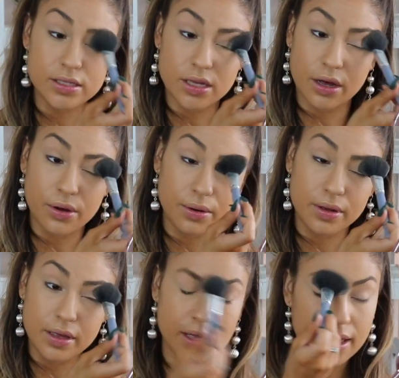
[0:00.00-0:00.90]
So
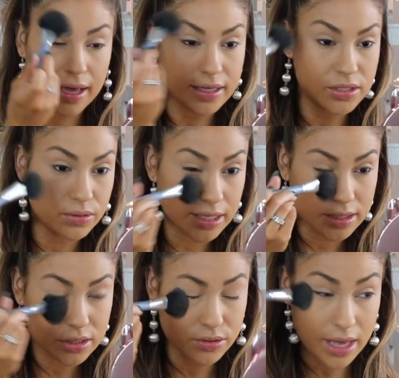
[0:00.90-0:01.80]
I do like
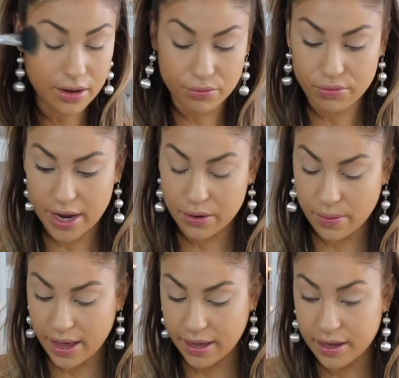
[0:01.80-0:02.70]
to do that right
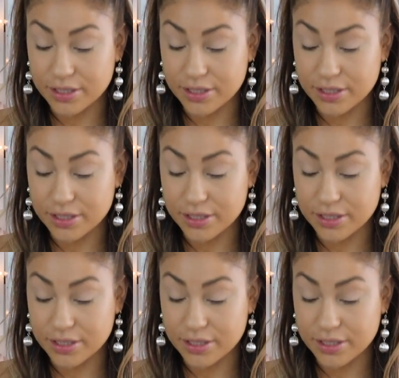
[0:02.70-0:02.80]
away.